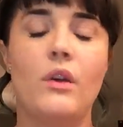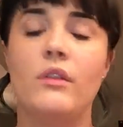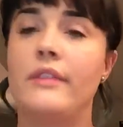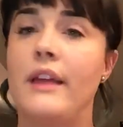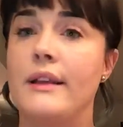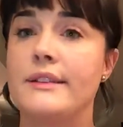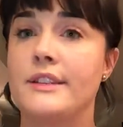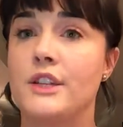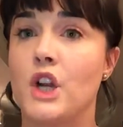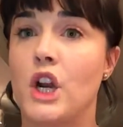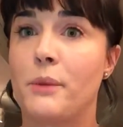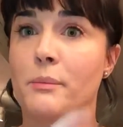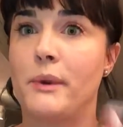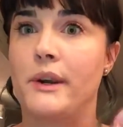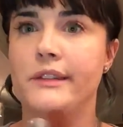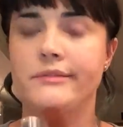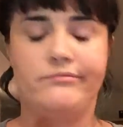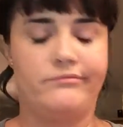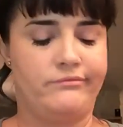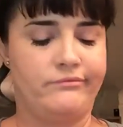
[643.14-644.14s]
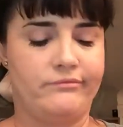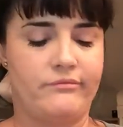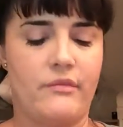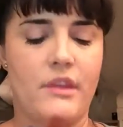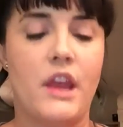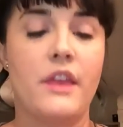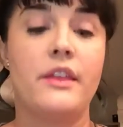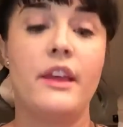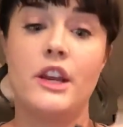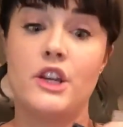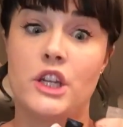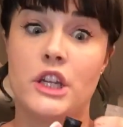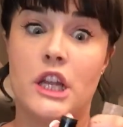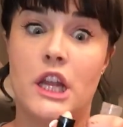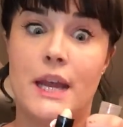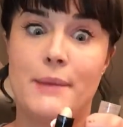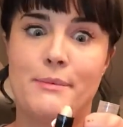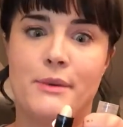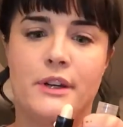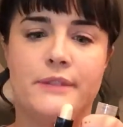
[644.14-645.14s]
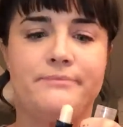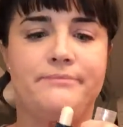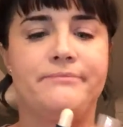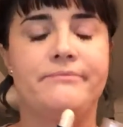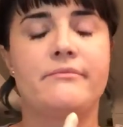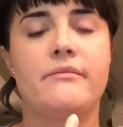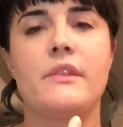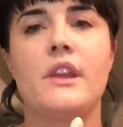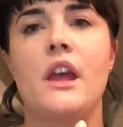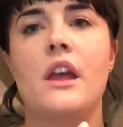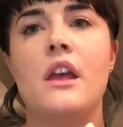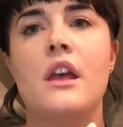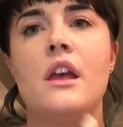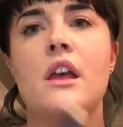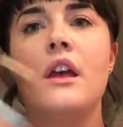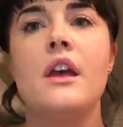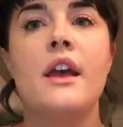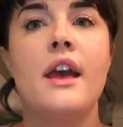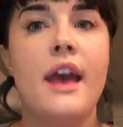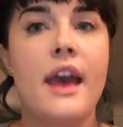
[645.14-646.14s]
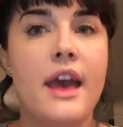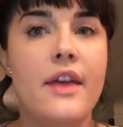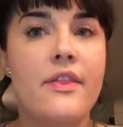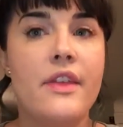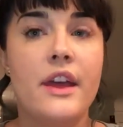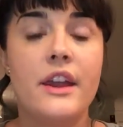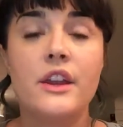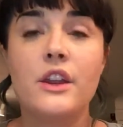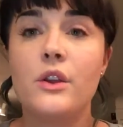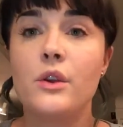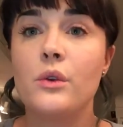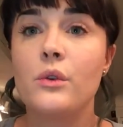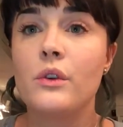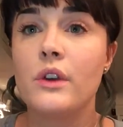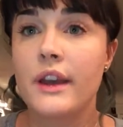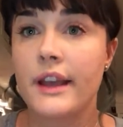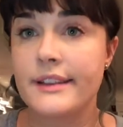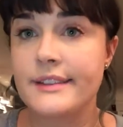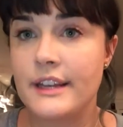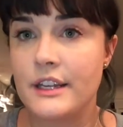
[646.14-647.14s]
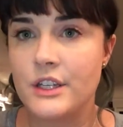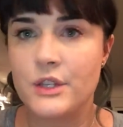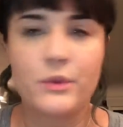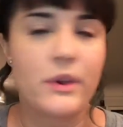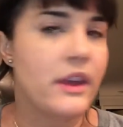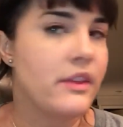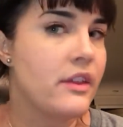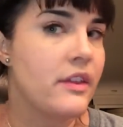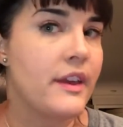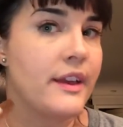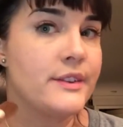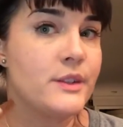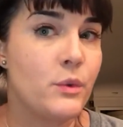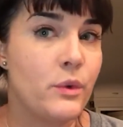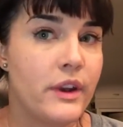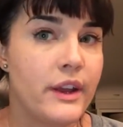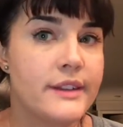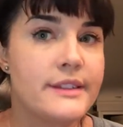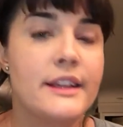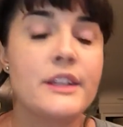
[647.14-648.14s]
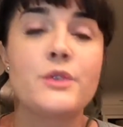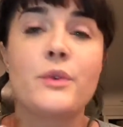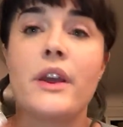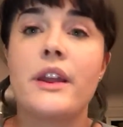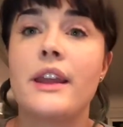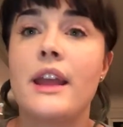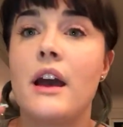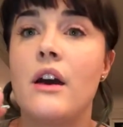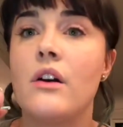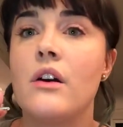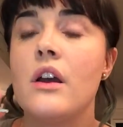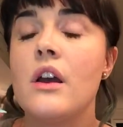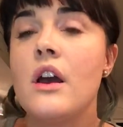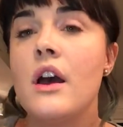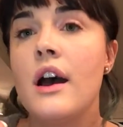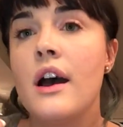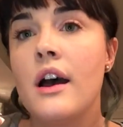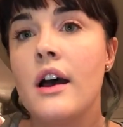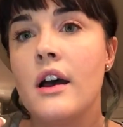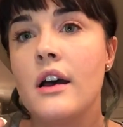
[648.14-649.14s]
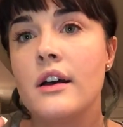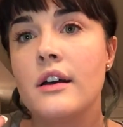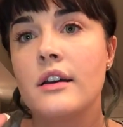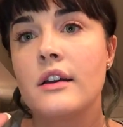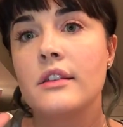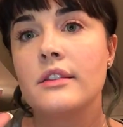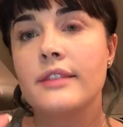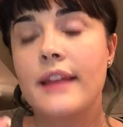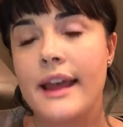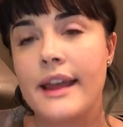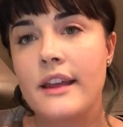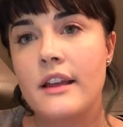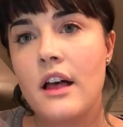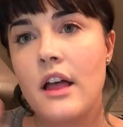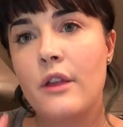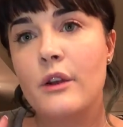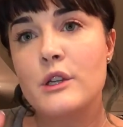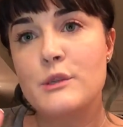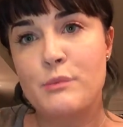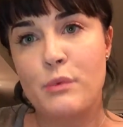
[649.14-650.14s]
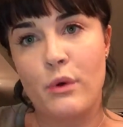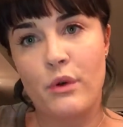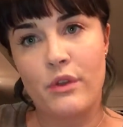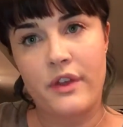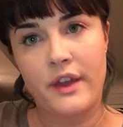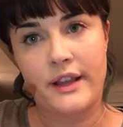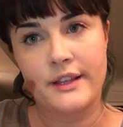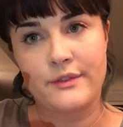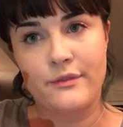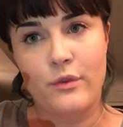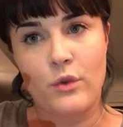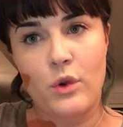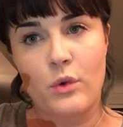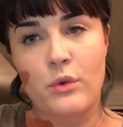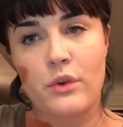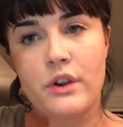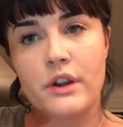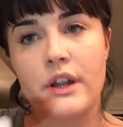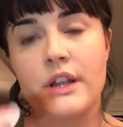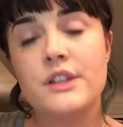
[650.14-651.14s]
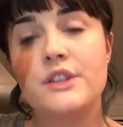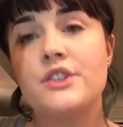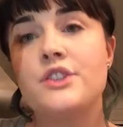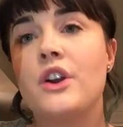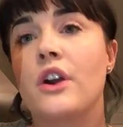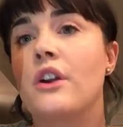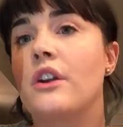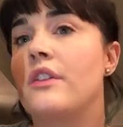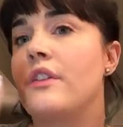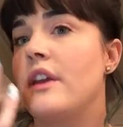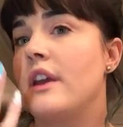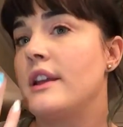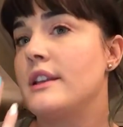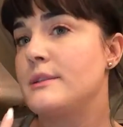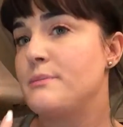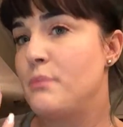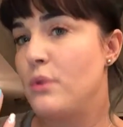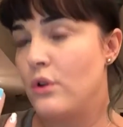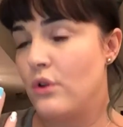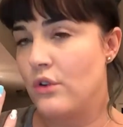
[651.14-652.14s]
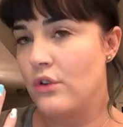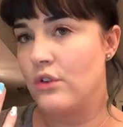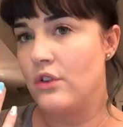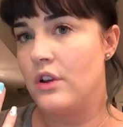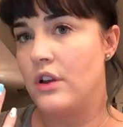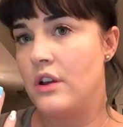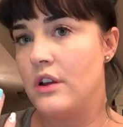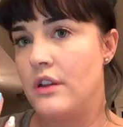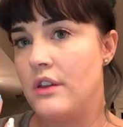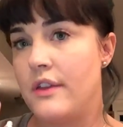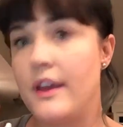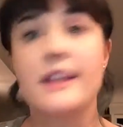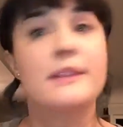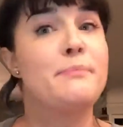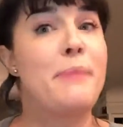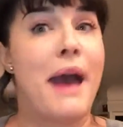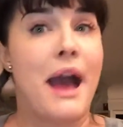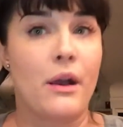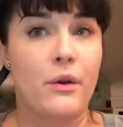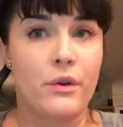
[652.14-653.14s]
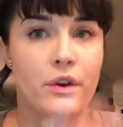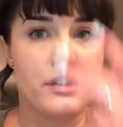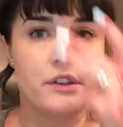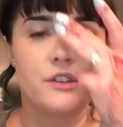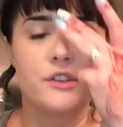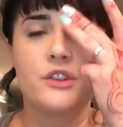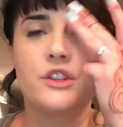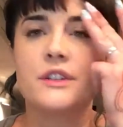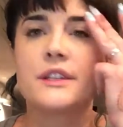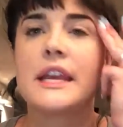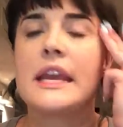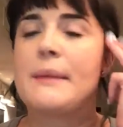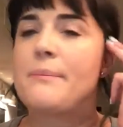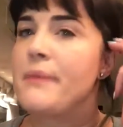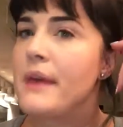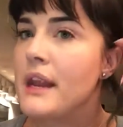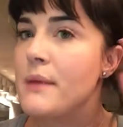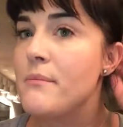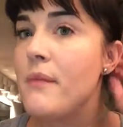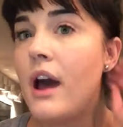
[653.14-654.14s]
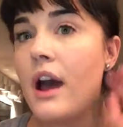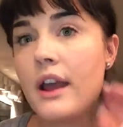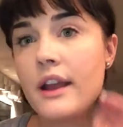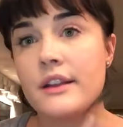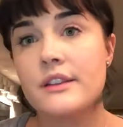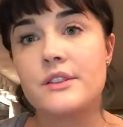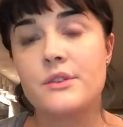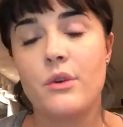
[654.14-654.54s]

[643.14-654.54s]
That's the dark part. Then you take the light part. And then you accentuate the things you want to accentuate. Now, light colors pull things forward, dark things pull things backward. So just keep that in mind.